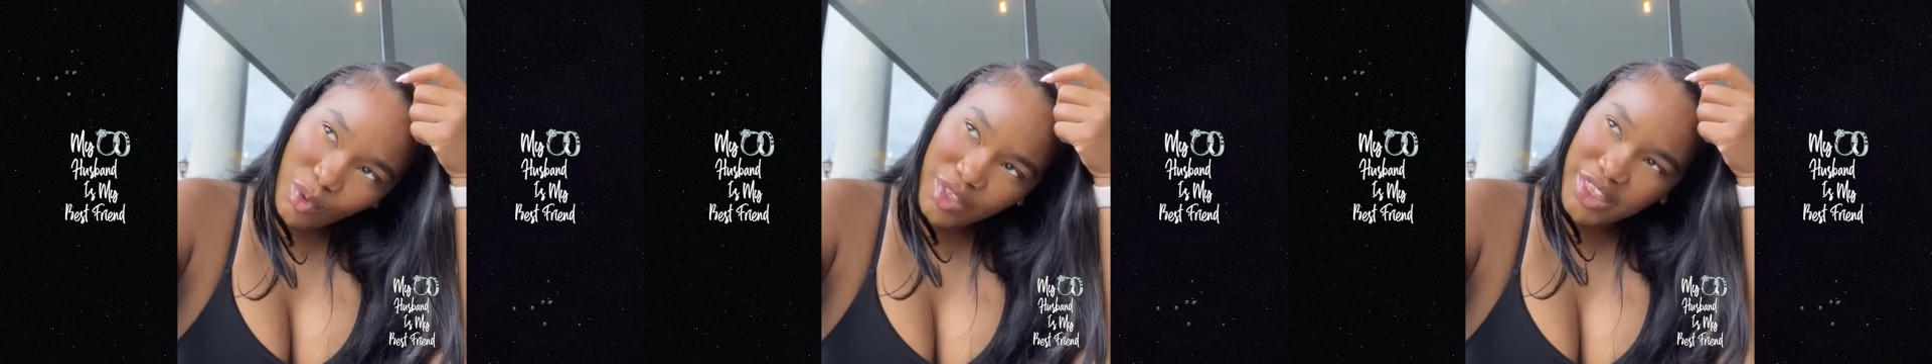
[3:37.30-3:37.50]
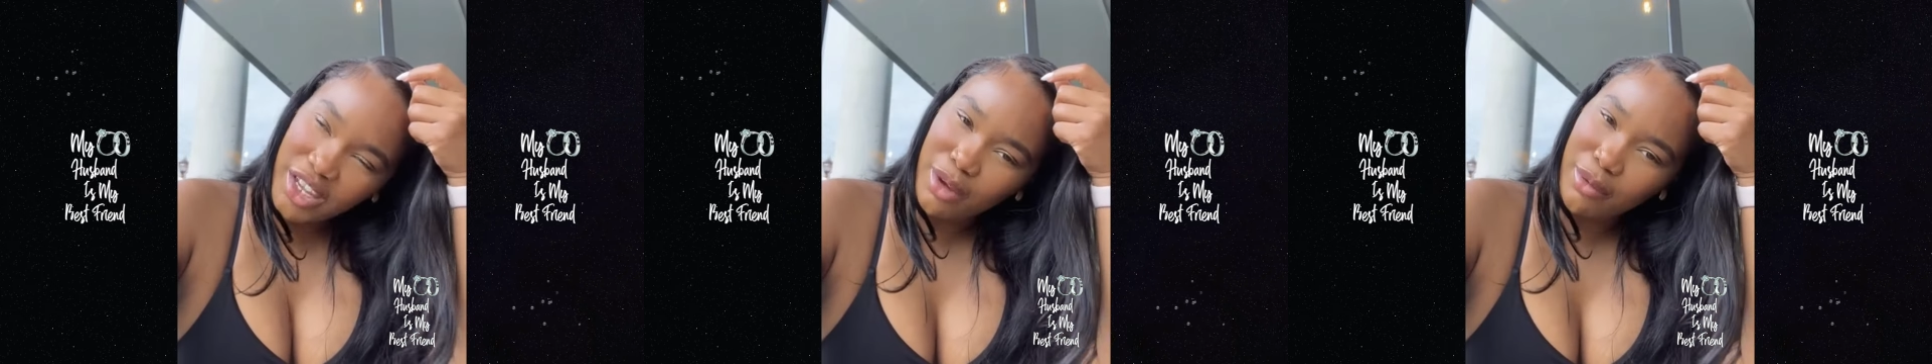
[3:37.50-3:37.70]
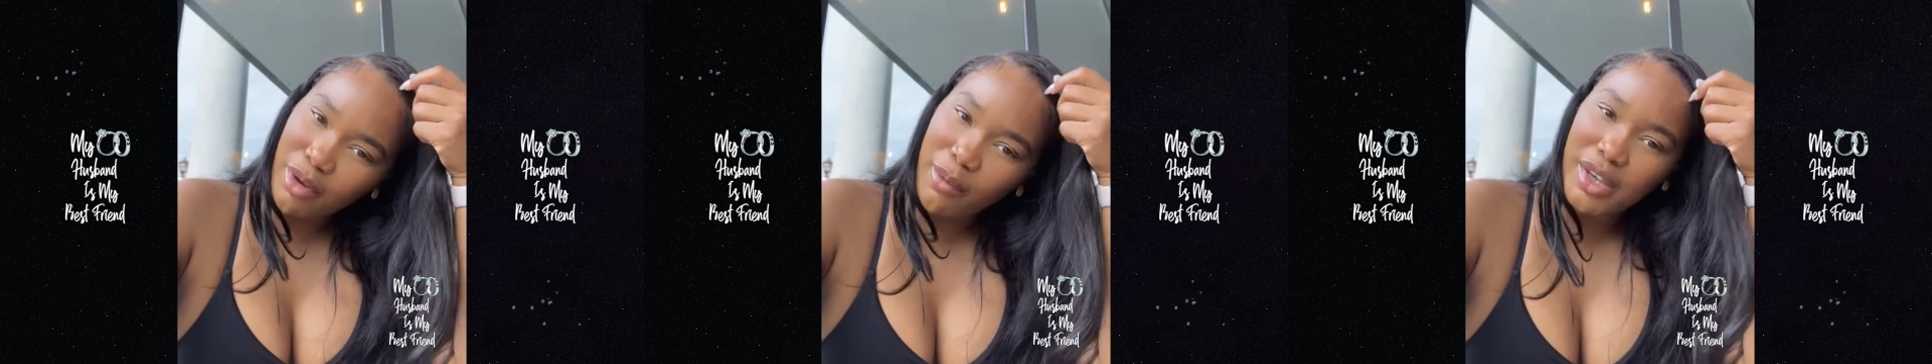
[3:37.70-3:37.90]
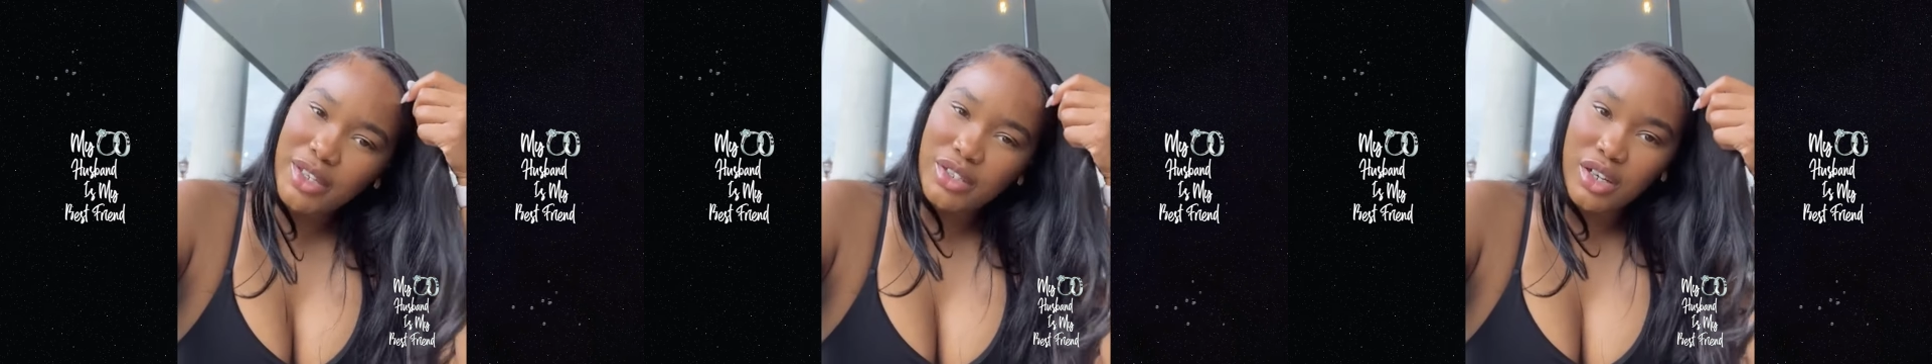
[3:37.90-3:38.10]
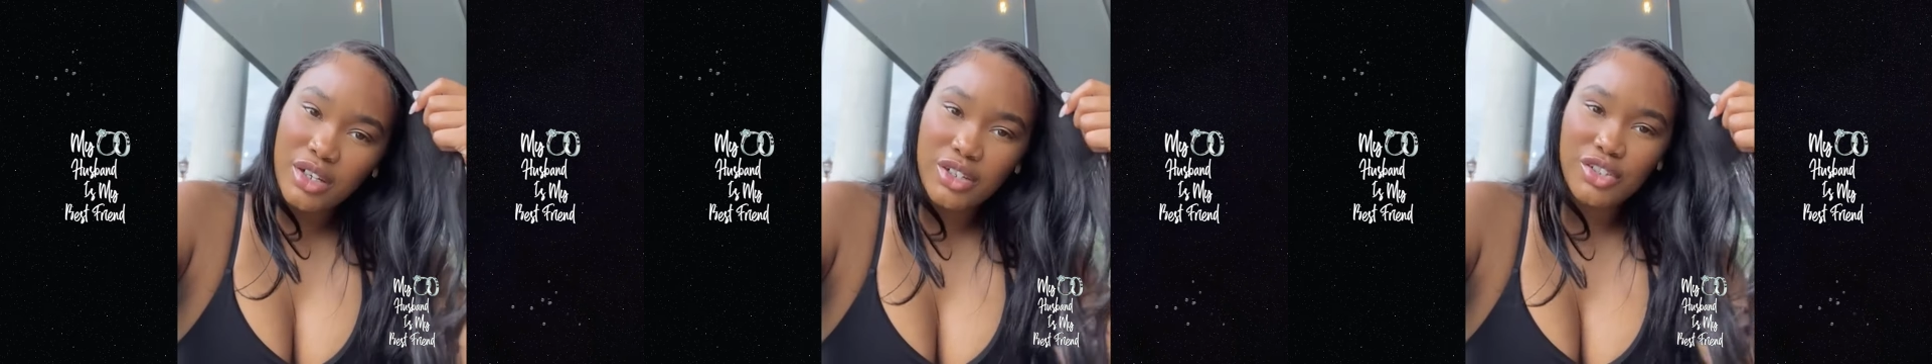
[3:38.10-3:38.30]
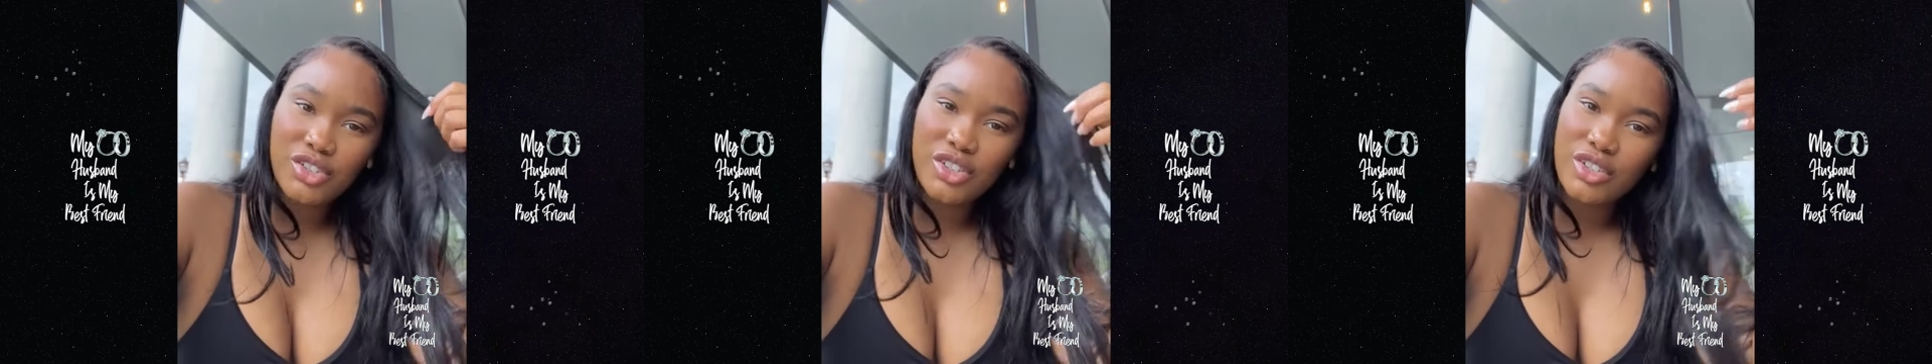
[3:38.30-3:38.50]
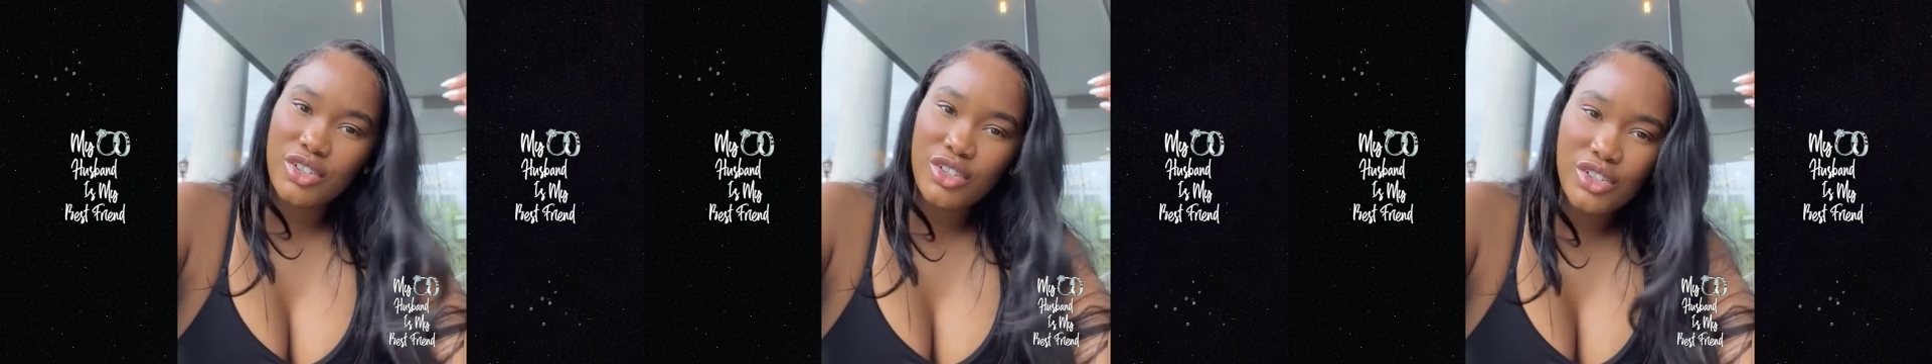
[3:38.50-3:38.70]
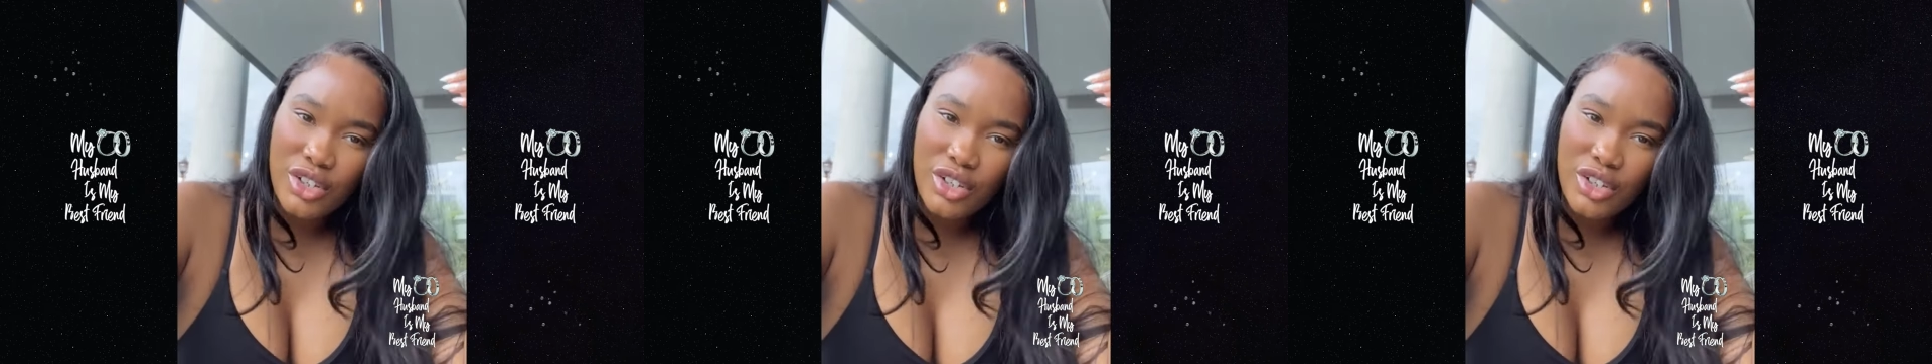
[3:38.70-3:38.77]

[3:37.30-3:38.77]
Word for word: one thing about my daughter, she's a